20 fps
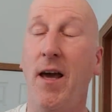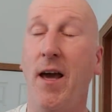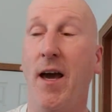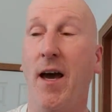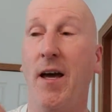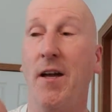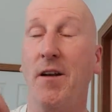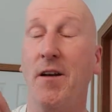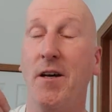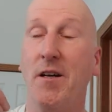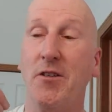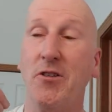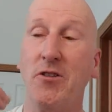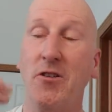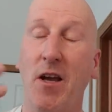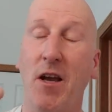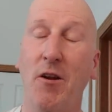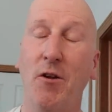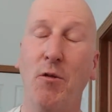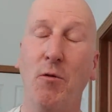and a
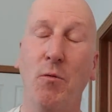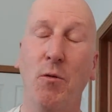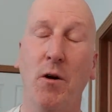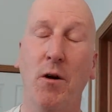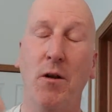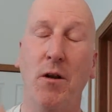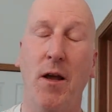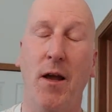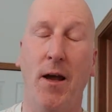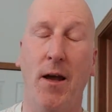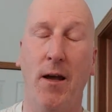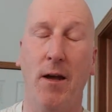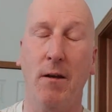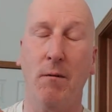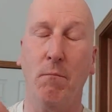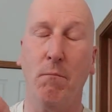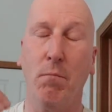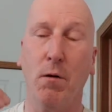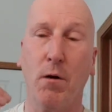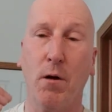sandalwood
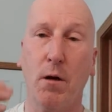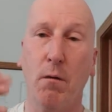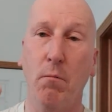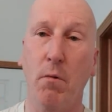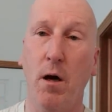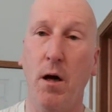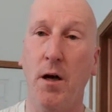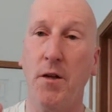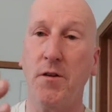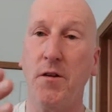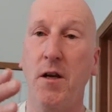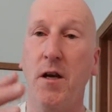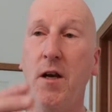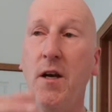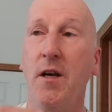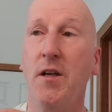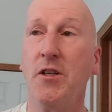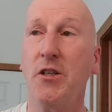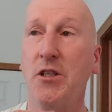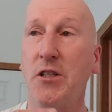and bergamot
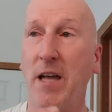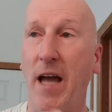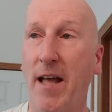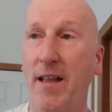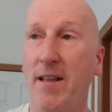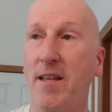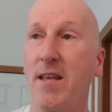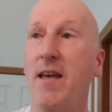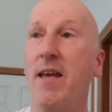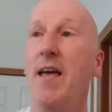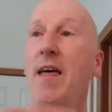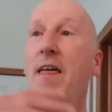scent